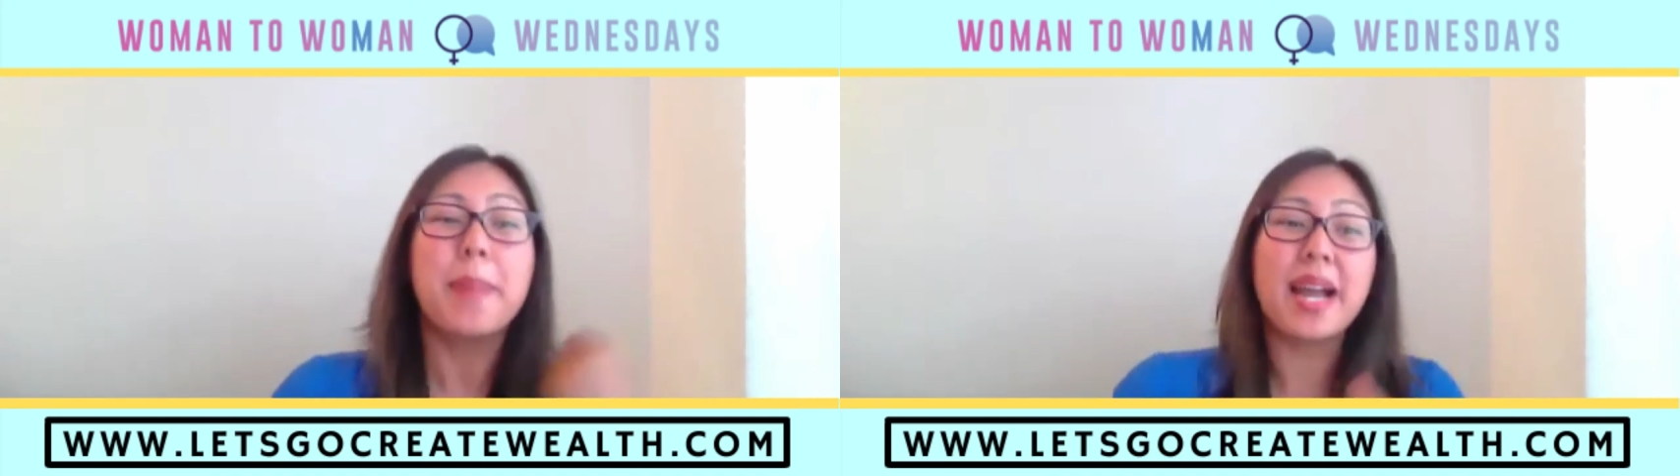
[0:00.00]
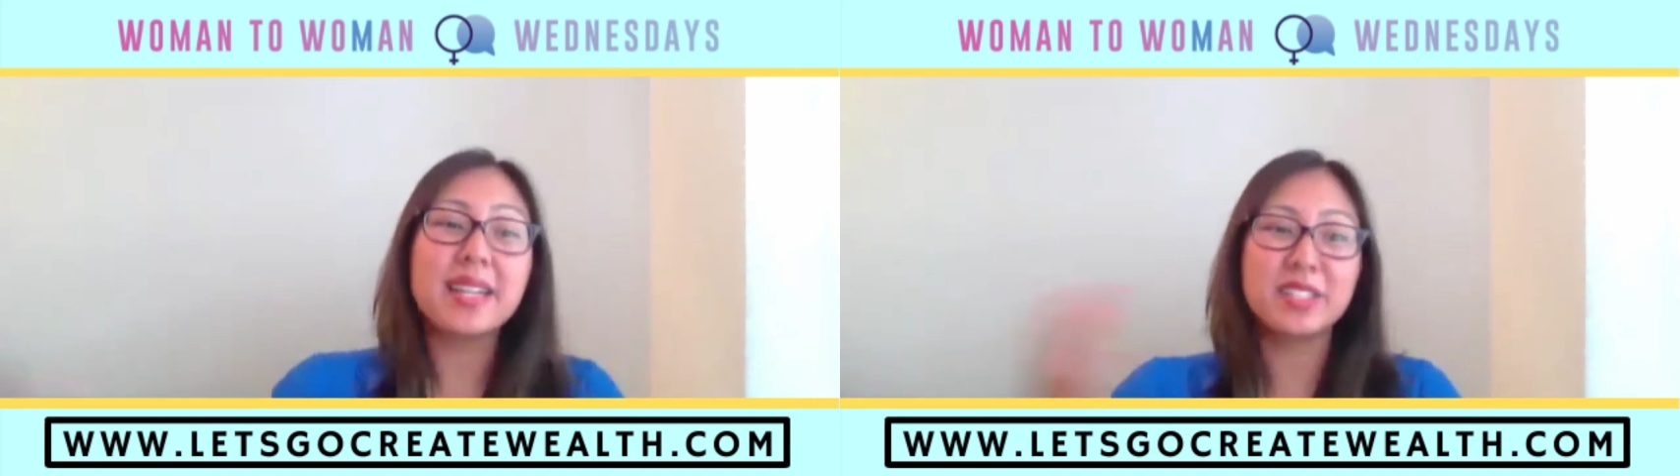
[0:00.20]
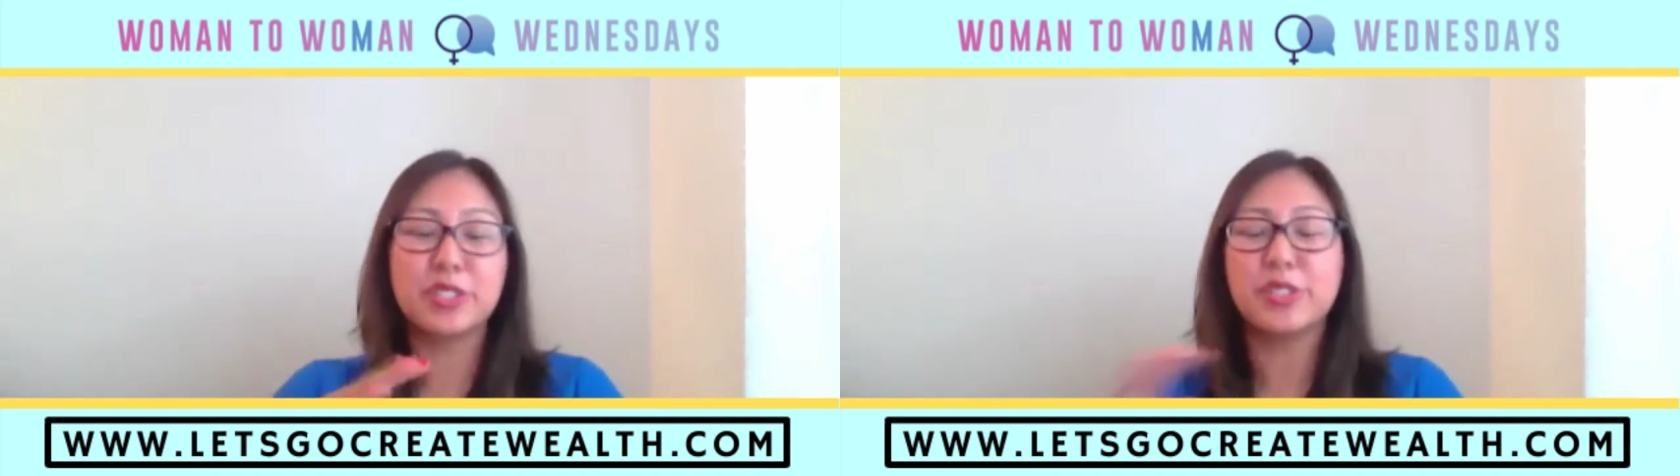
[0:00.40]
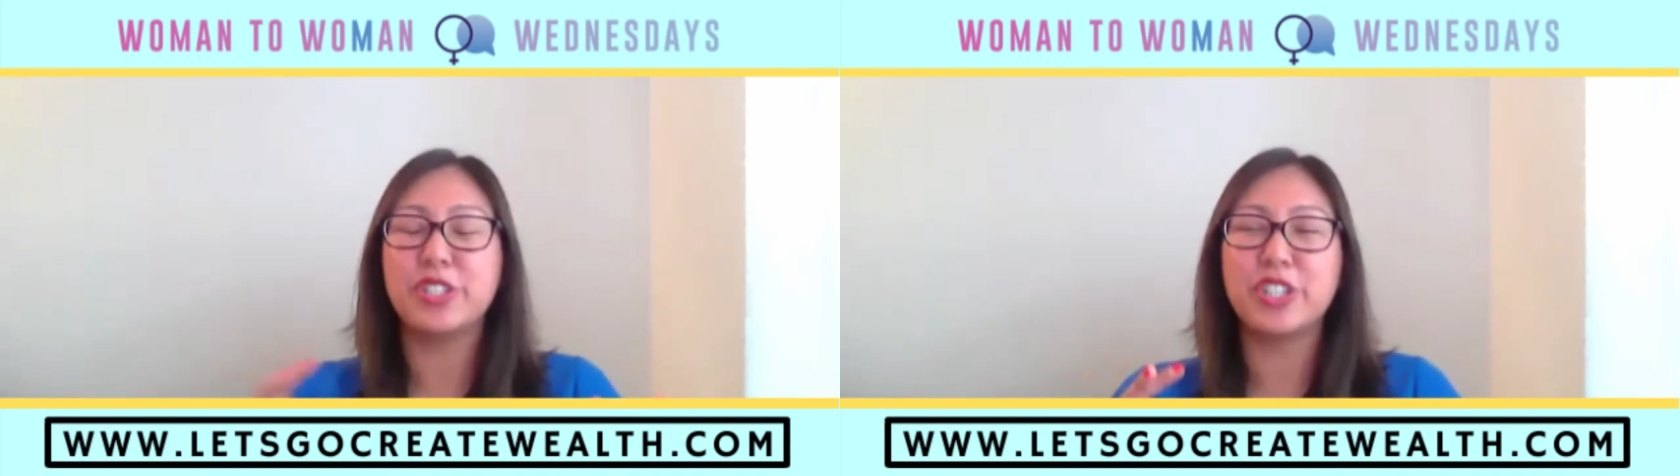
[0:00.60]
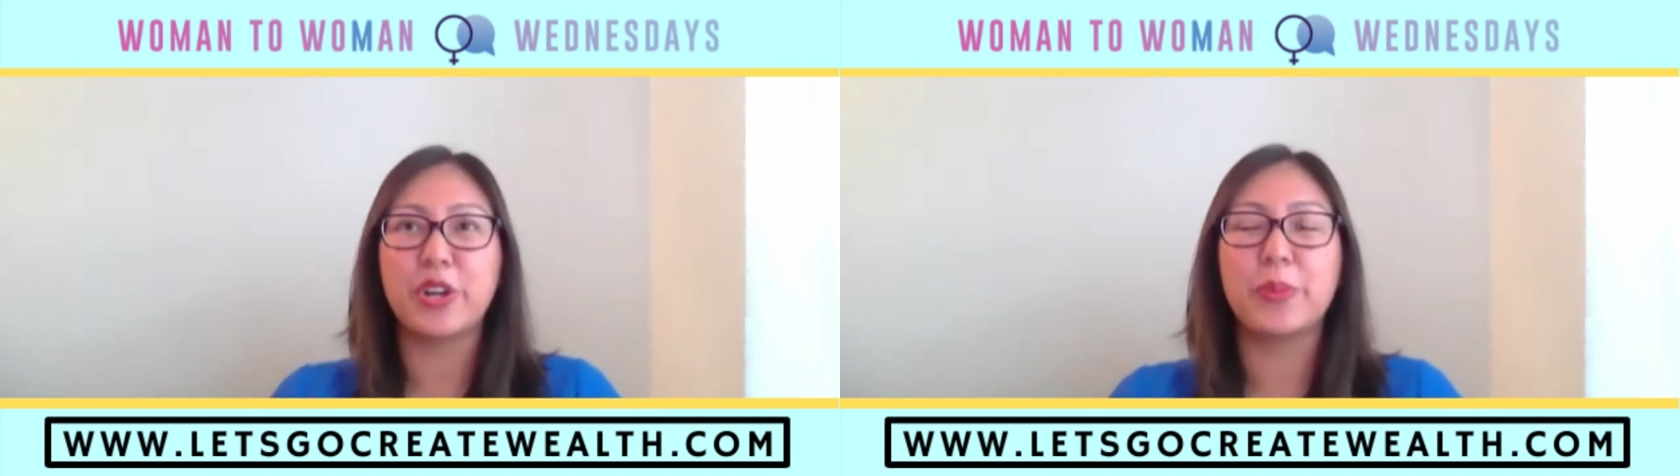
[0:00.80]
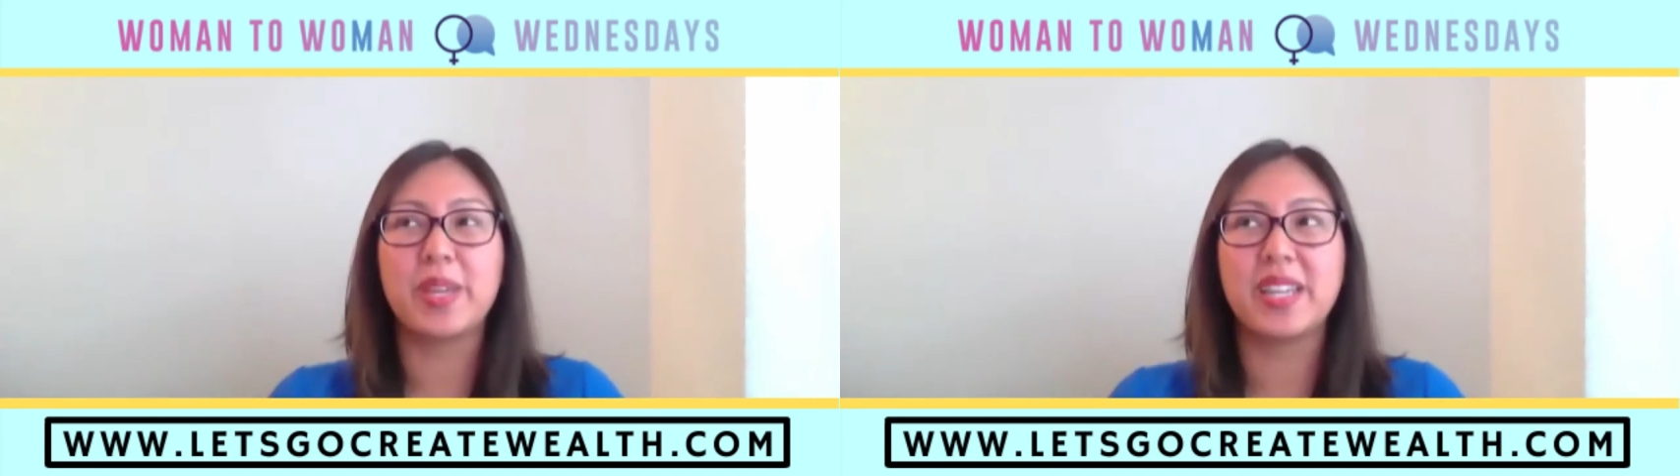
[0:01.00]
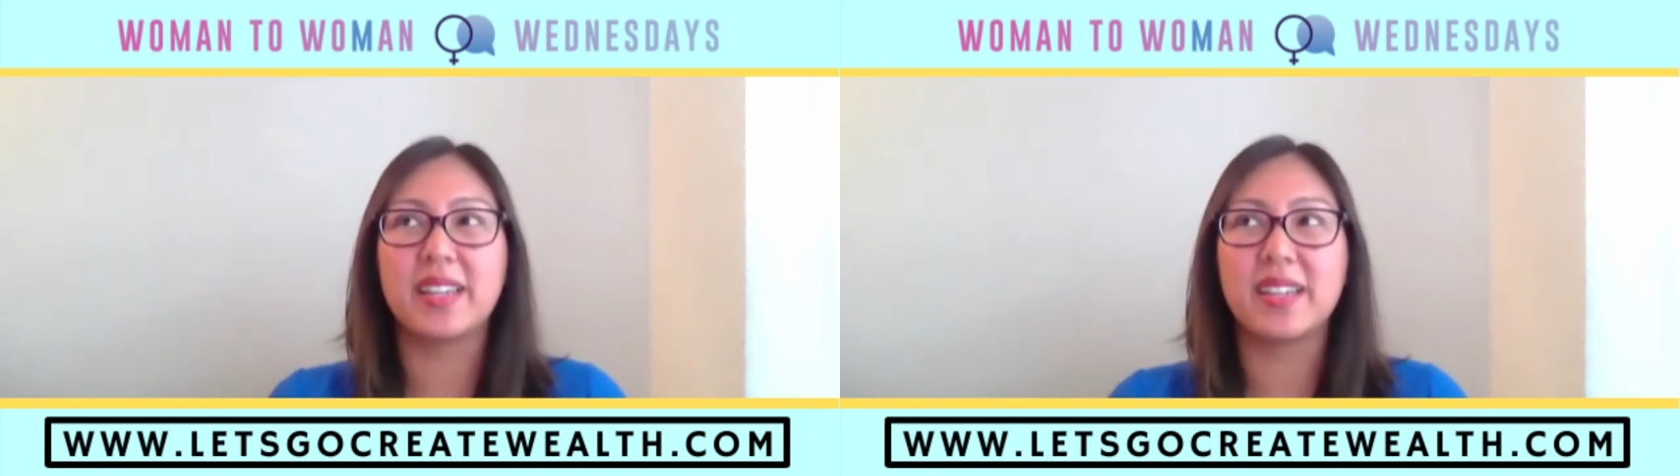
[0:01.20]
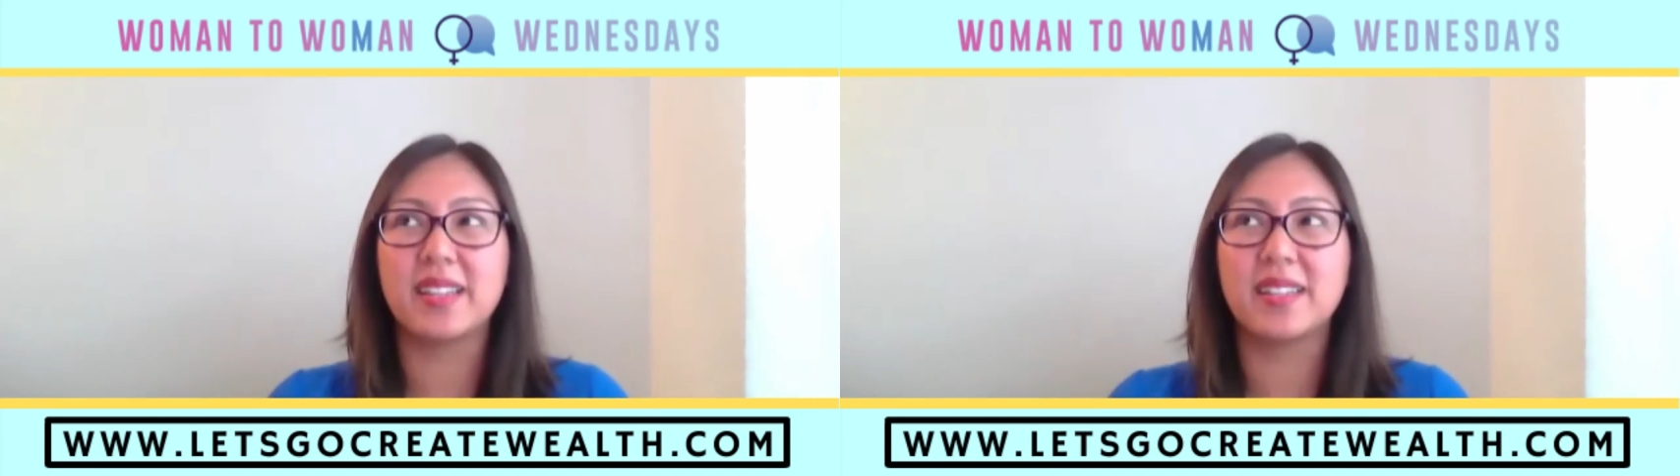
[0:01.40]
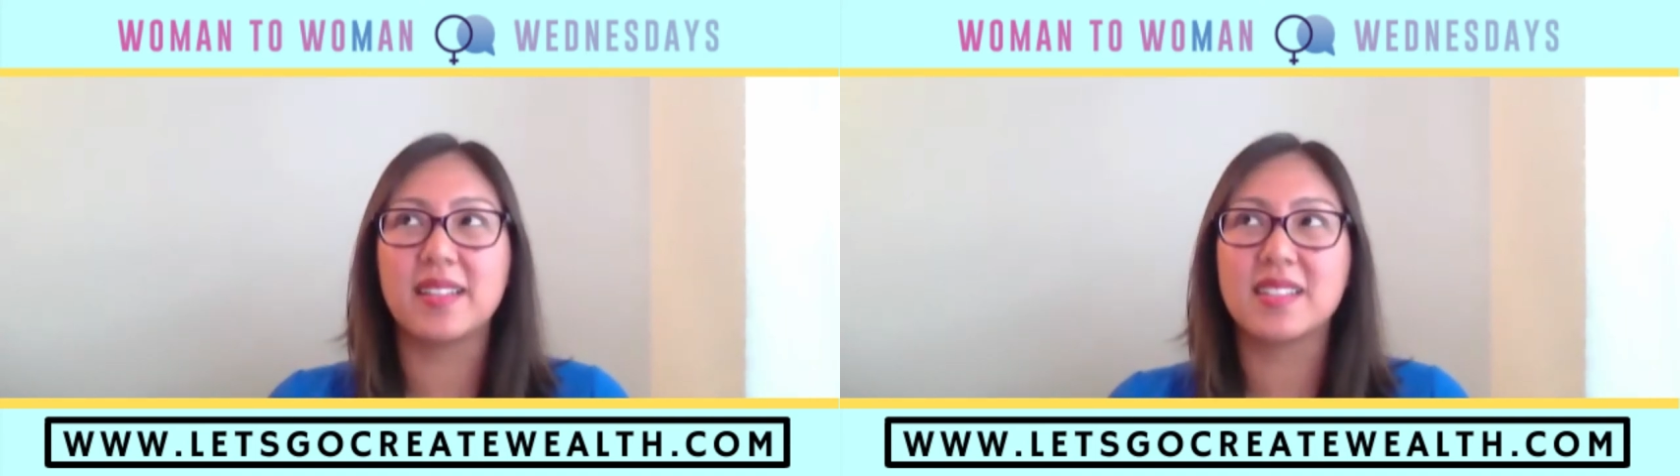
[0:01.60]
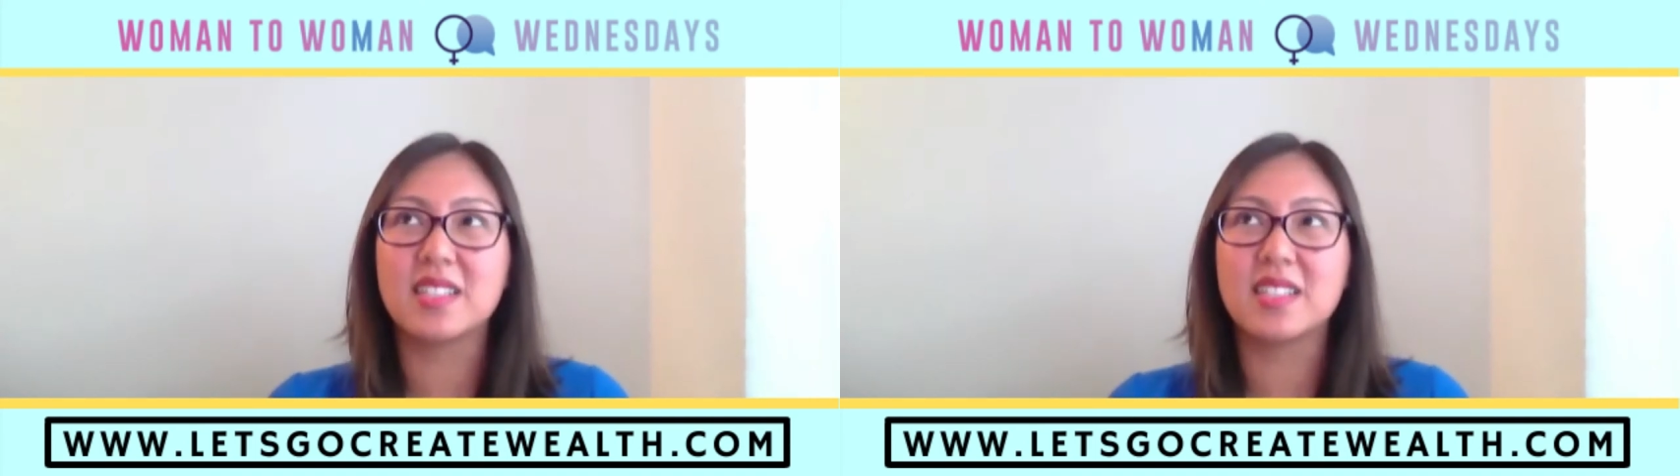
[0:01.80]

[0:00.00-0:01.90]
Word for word: back to, being in the